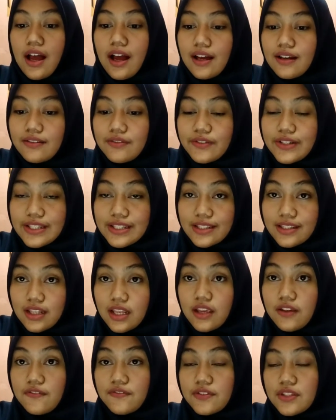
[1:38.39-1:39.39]

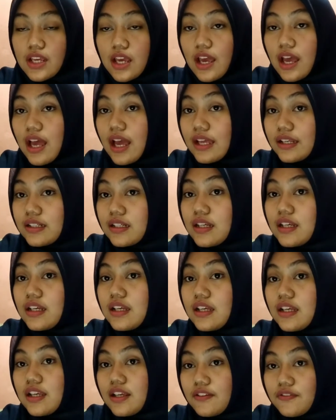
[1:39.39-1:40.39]
received an
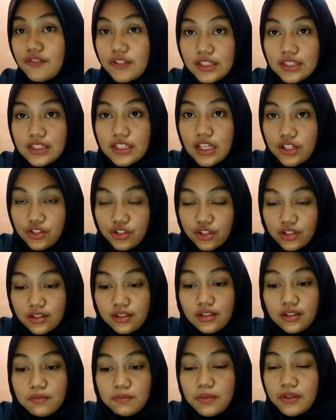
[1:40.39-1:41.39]

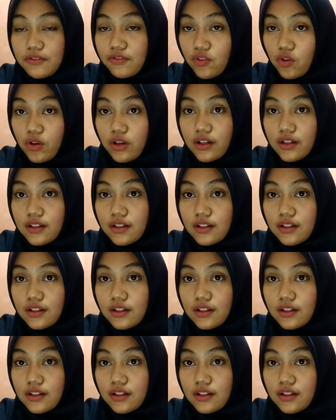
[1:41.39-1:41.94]
invitation before?